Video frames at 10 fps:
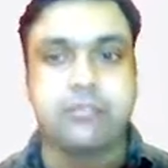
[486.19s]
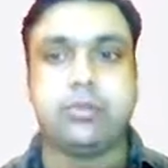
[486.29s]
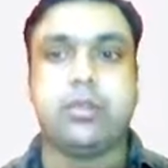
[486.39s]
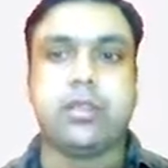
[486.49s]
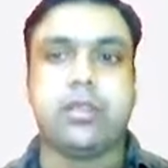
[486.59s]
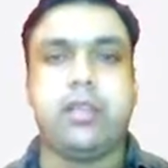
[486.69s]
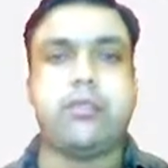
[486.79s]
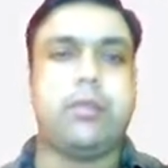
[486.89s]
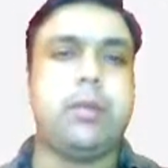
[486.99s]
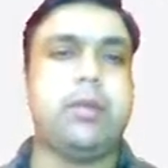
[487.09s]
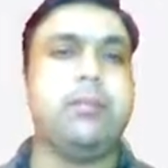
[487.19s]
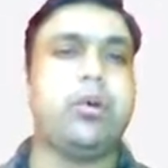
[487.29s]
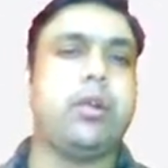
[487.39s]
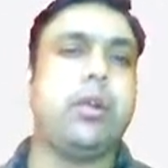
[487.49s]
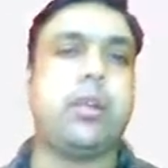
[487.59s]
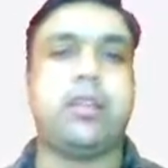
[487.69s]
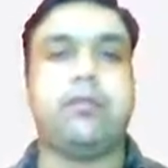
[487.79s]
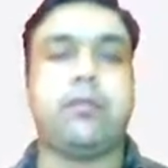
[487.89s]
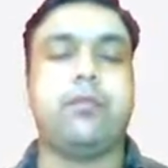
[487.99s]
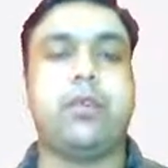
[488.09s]
So the things will be more
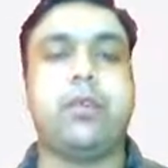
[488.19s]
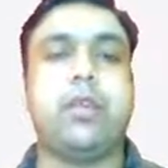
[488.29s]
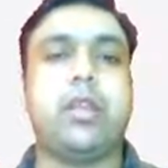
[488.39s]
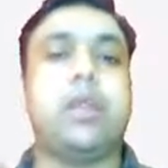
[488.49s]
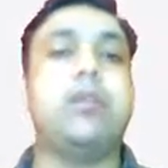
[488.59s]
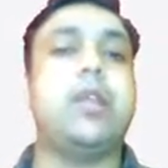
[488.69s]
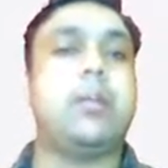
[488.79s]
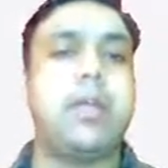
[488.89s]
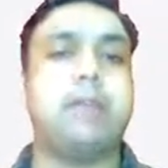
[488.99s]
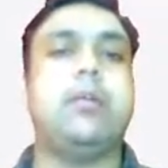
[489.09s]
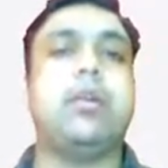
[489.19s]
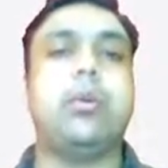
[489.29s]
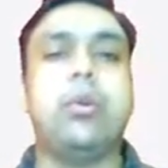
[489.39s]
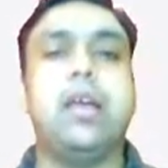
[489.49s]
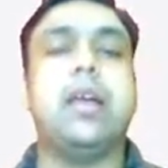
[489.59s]
interesting for you and you will be able to